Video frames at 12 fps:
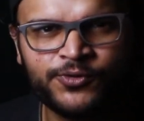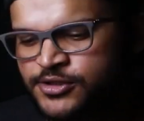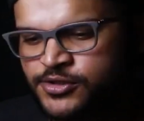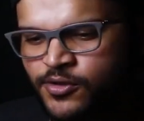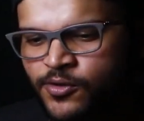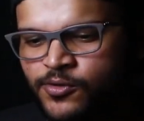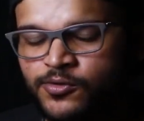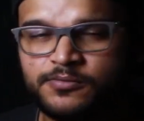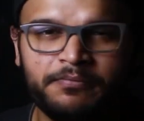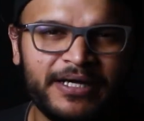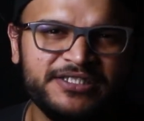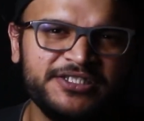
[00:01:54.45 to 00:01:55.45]
So
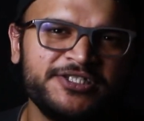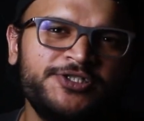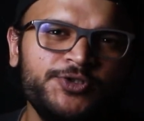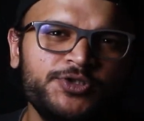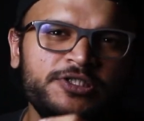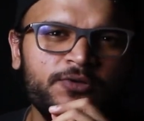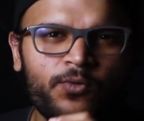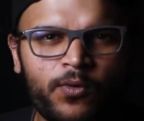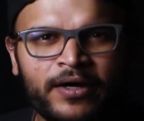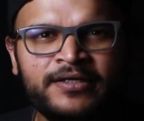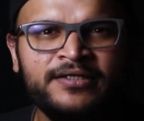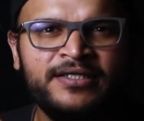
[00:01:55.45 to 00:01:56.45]
by just using
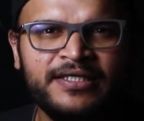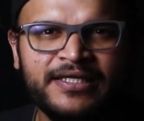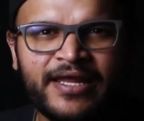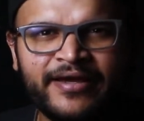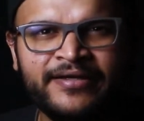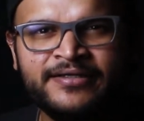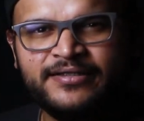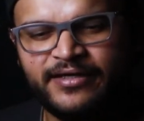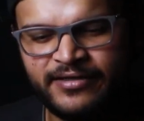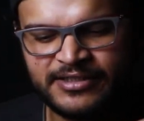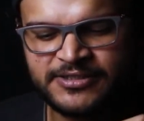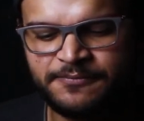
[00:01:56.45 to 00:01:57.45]
one key light
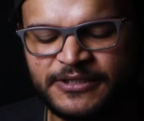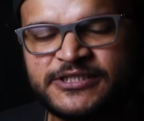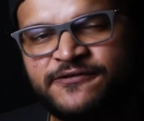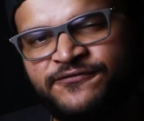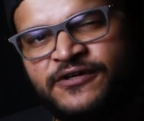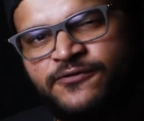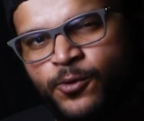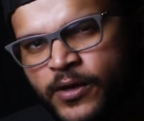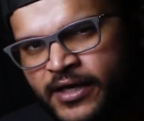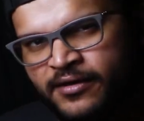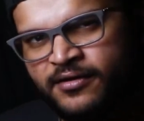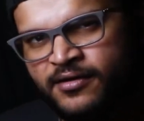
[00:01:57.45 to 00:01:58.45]
in a specific
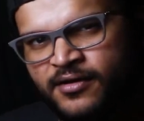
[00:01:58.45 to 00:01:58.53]
way,